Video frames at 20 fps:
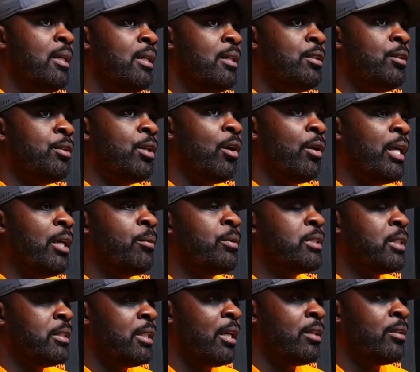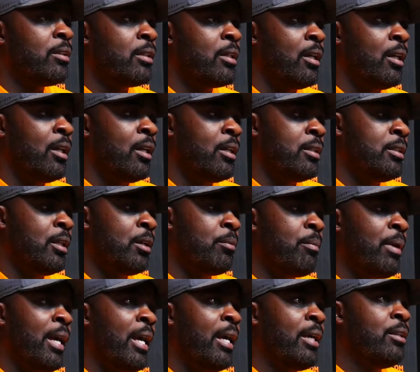You know, he was another young
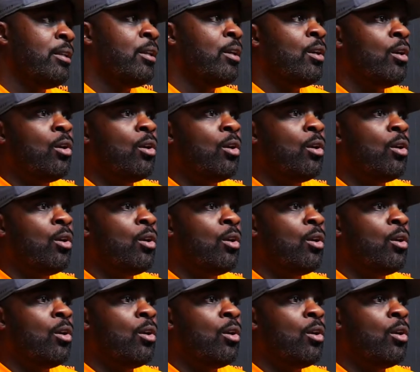man